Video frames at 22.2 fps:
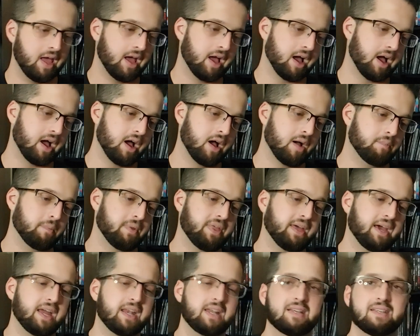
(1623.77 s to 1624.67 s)
But
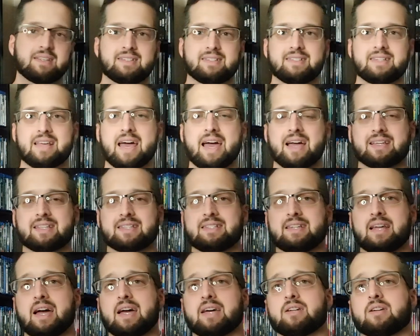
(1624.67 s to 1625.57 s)
that is Zack
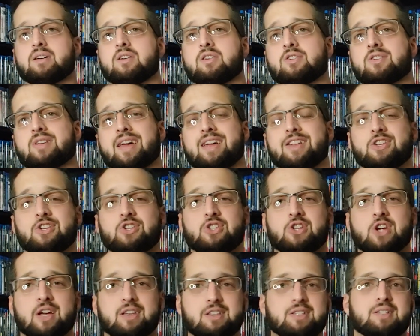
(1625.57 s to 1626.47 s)
Snyder's
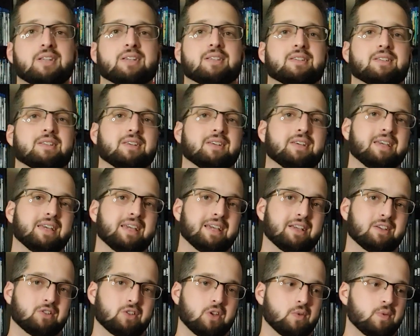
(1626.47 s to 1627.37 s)
Justice
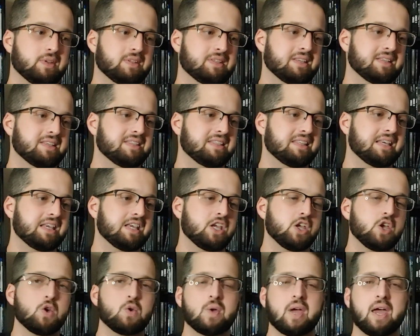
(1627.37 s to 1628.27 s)
League. So this is
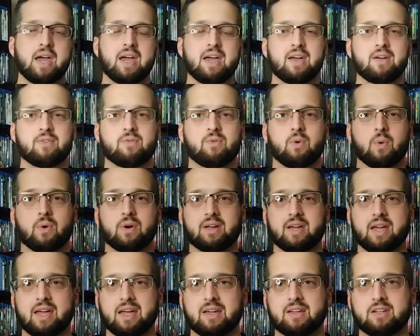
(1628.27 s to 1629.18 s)
the UK
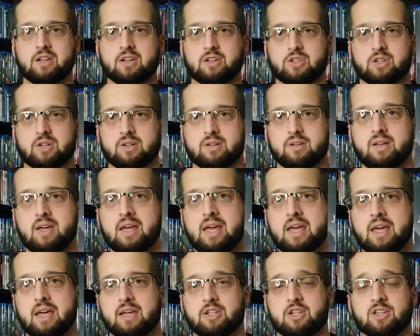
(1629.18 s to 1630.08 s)
4K edition.
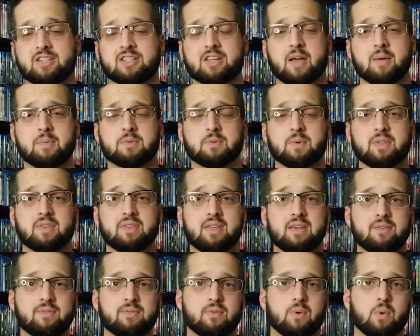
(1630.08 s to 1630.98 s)
Just comes with
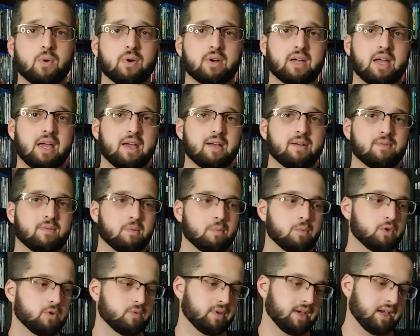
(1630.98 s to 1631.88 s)
the 4K of the
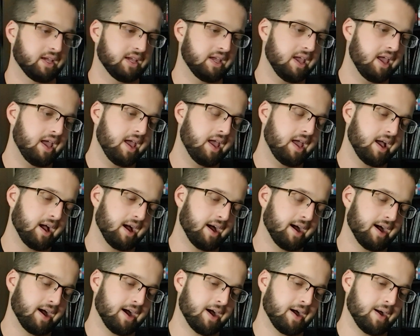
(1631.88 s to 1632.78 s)
movie.
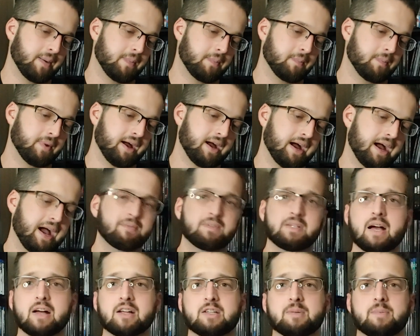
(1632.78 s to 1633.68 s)
I've
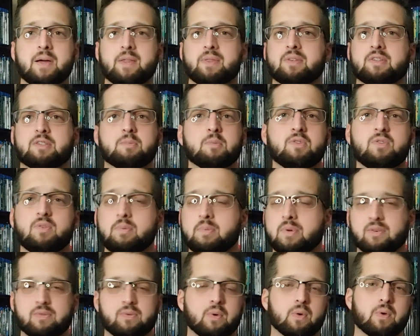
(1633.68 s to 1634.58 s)
talked about this movie
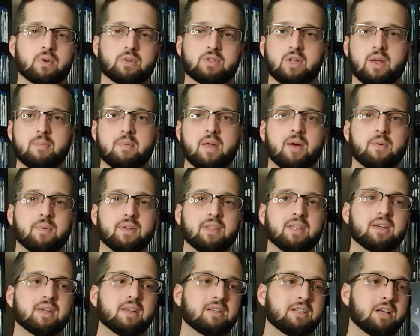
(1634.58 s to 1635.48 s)
before, so I'm not
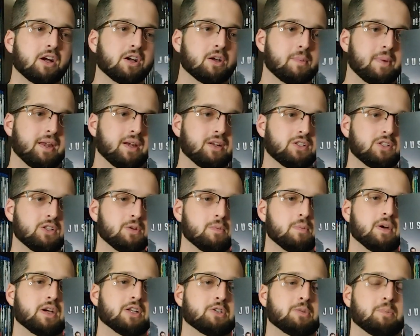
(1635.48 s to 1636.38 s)
really going to talk about it too
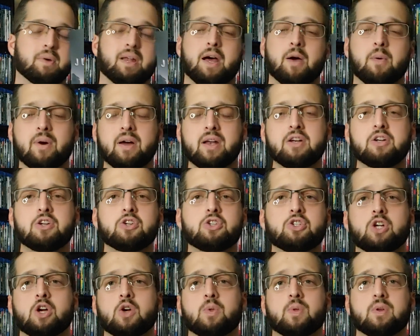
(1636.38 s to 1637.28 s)
much, but I wanted to
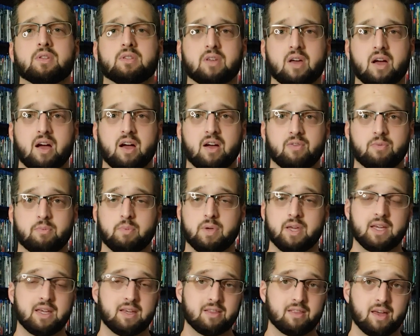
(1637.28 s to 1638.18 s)
show this off
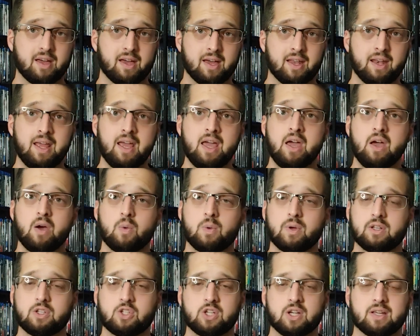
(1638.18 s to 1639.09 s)
being that
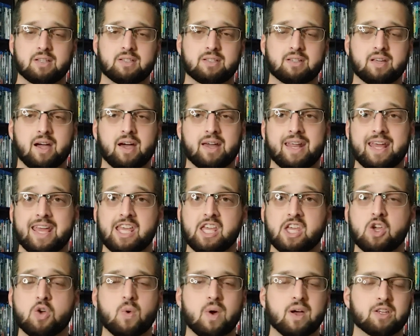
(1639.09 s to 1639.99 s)
we just got a
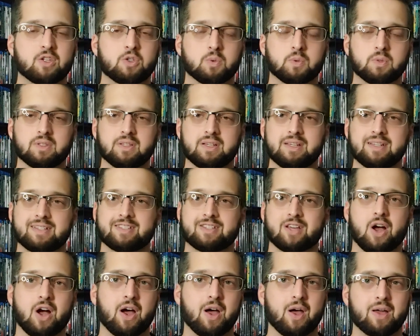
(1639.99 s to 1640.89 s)
US
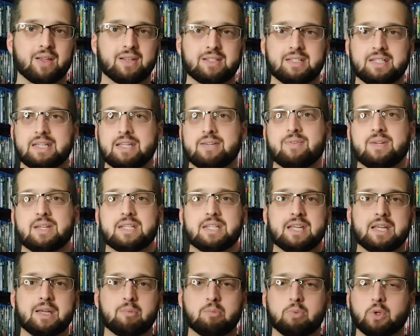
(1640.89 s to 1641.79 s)
release on
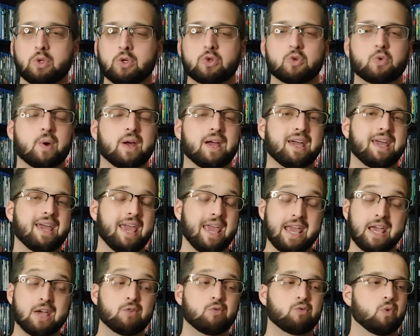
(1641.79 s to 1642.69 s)
DVD, Blu-ray,
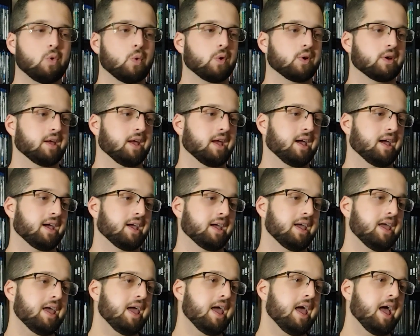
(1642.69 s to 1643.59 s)
and 4K.
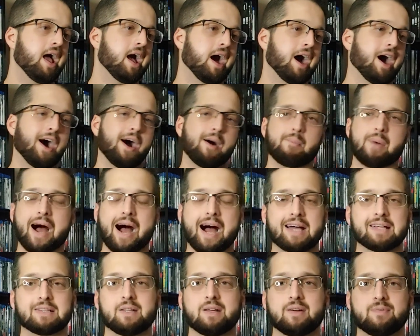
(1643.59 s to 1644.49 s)

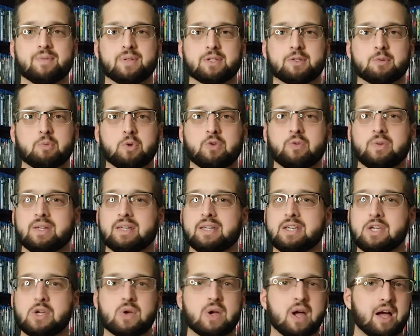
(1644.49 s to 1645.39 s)
I love this movie.
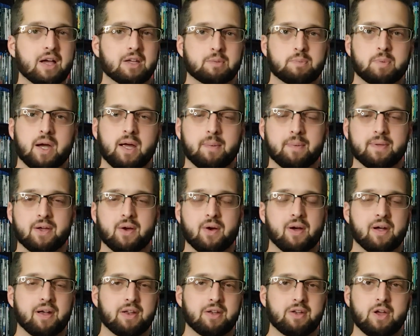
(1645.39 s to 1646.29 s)
You guys probably
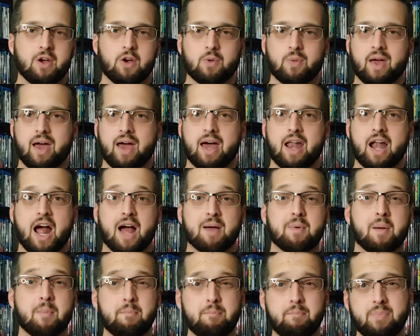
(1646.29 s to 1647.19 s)
already know that.
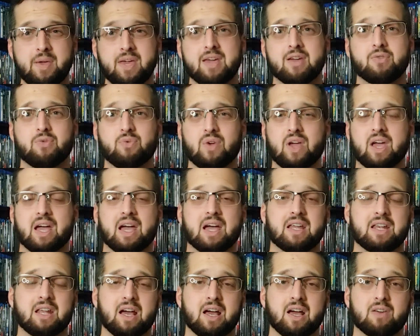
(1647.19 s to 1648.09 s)
I'm a big
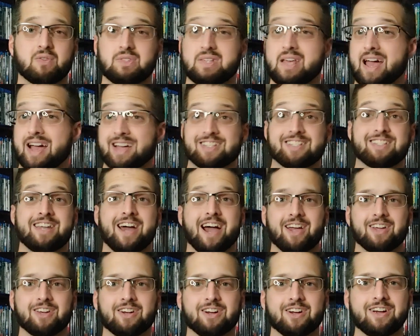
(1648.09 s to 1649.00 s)
fan of Zack
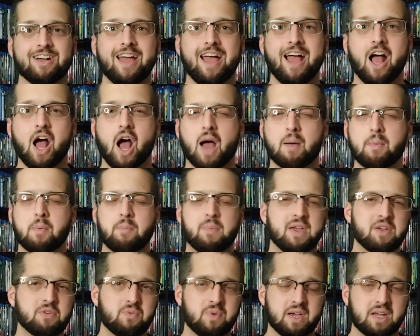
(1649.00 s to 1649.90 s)
Snyder. I'm a
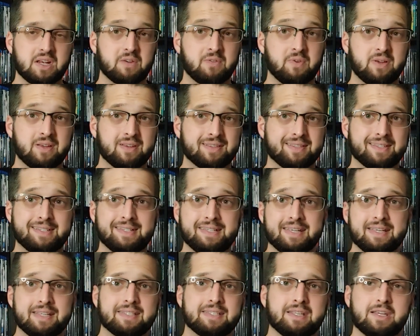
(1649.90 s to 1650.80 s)
big fan of his
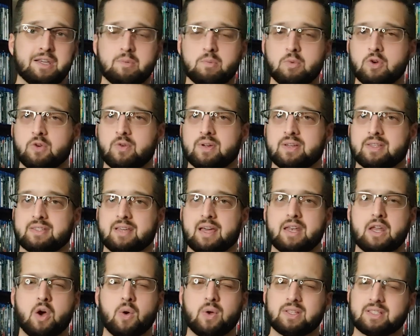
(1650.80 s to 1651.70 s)
DC movies. I
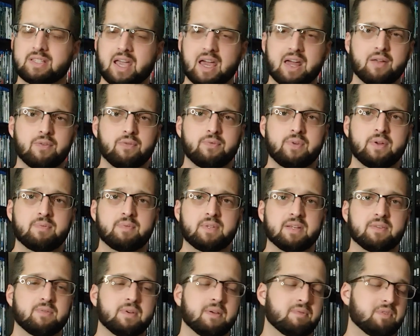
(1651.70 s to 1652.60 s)
know he's kind of
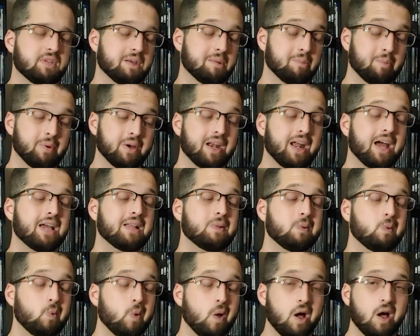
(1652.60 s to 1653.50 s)
50-50, but I
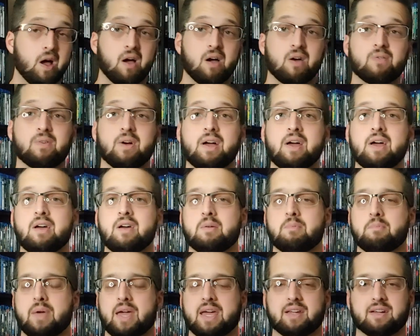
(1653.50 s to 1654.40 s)
love
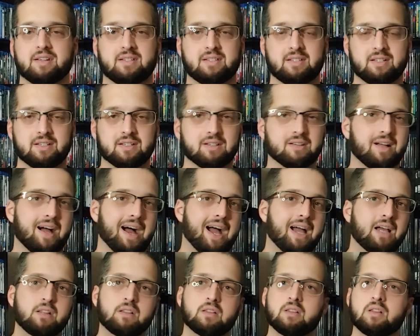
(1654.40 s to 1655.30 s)
Man of Steel.
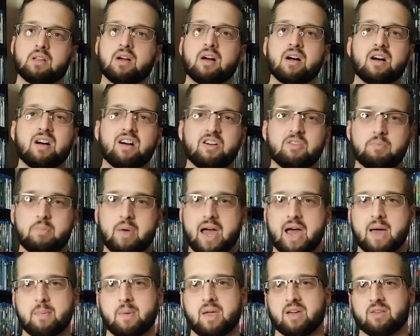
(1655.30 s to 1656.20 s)
I love
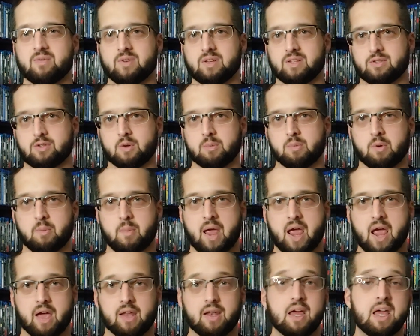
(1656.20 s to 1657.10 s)
Batman v
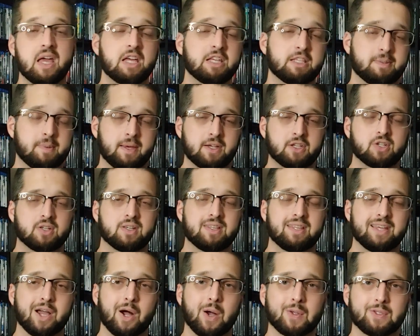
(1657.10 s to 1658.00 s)
Superman, especially
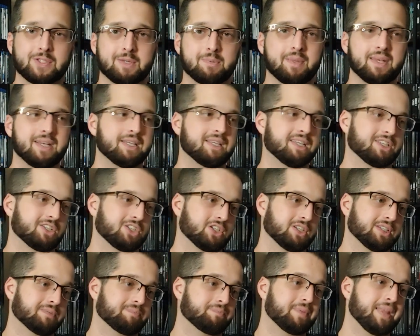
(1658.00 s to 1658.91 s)
the Ultimate
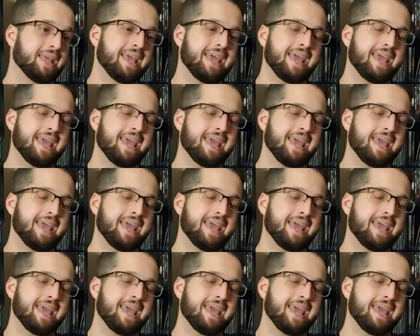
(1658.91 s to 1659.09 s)
Edition.